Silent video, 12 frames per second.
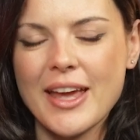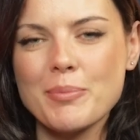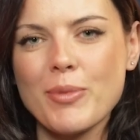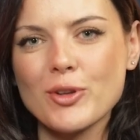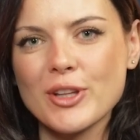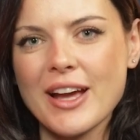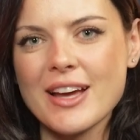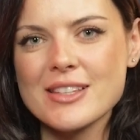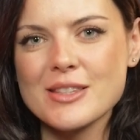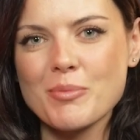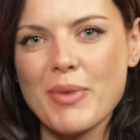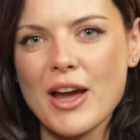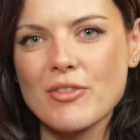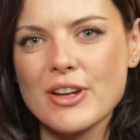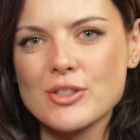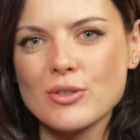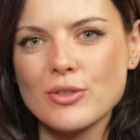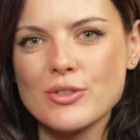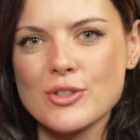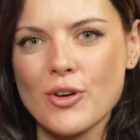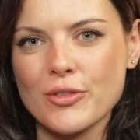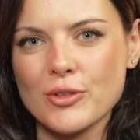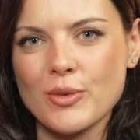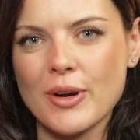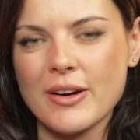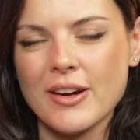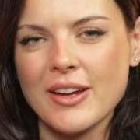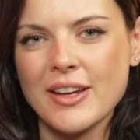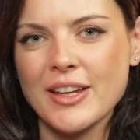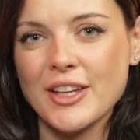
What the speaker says: a podcast by Resolute Software.